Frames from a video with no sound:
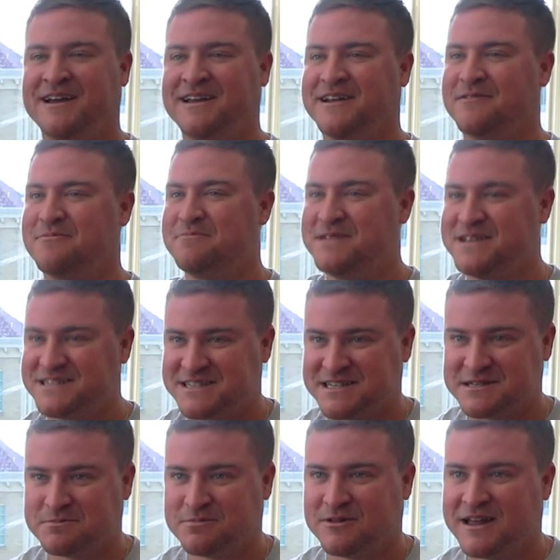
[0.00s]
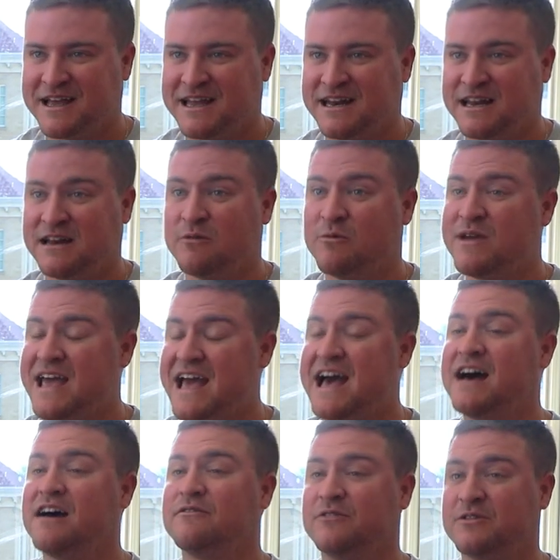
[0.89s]
you know, business planning. And we
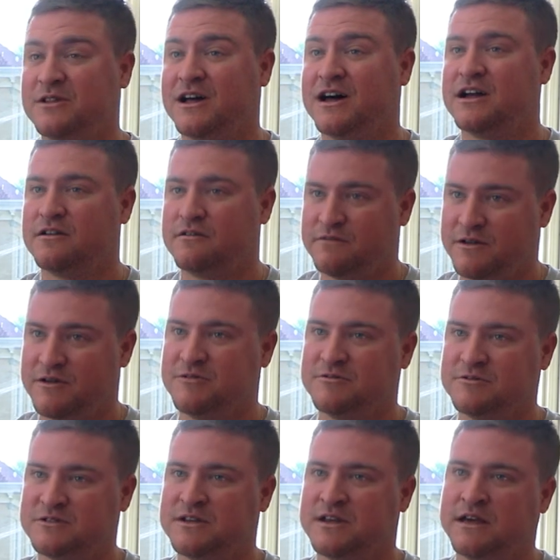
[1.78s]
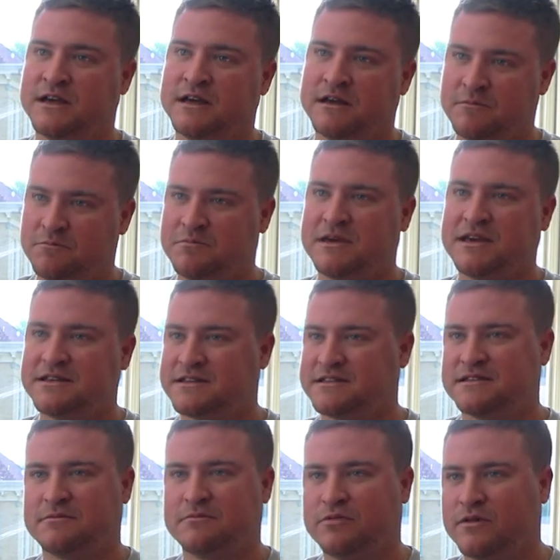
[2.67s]
have a lot of those
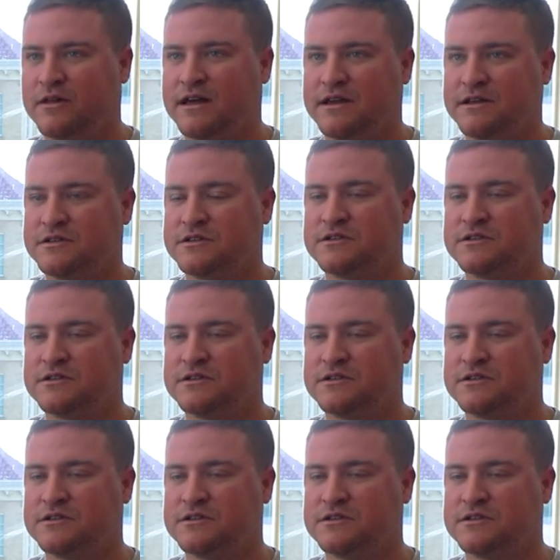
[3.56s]
pieces in place.